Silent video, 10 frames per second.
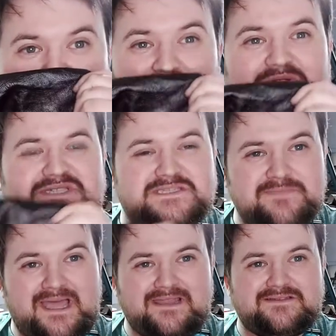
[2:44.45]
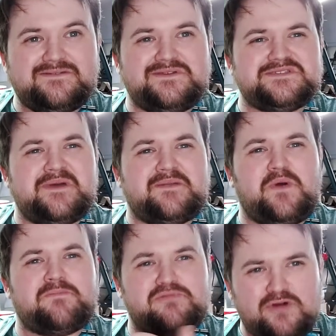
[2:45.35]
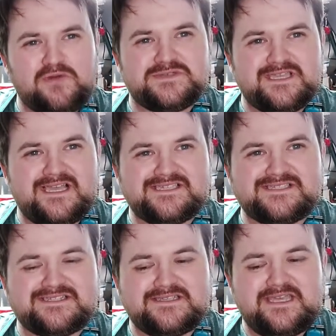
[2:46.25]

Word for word: When you smell it, you smell a more processed,